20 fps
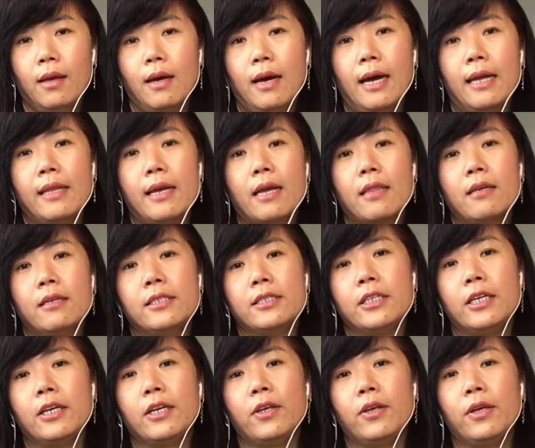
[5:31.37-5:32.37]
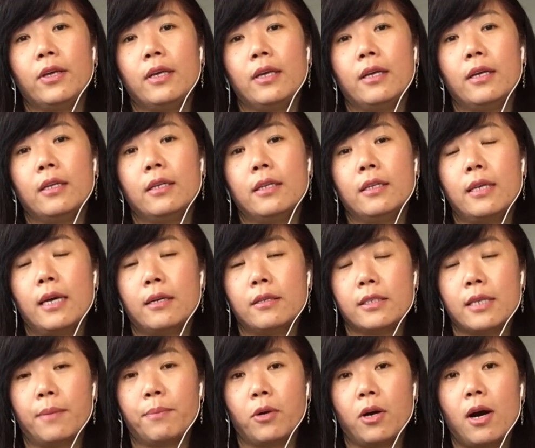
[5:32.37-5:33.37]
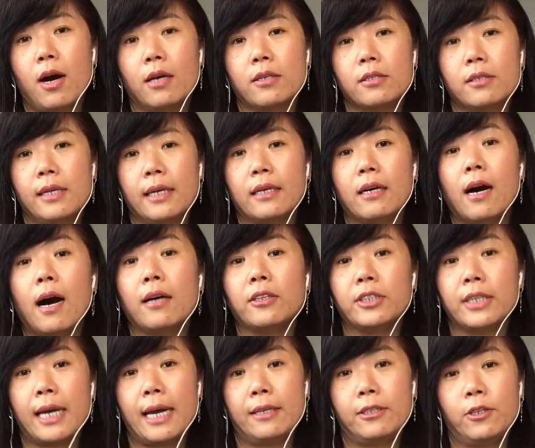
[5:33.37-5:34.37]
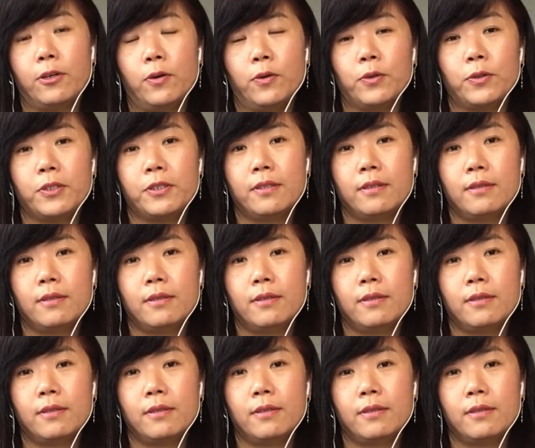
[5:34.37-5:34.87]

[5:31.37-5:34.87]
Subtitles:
Another thing, there are some costs like on titles.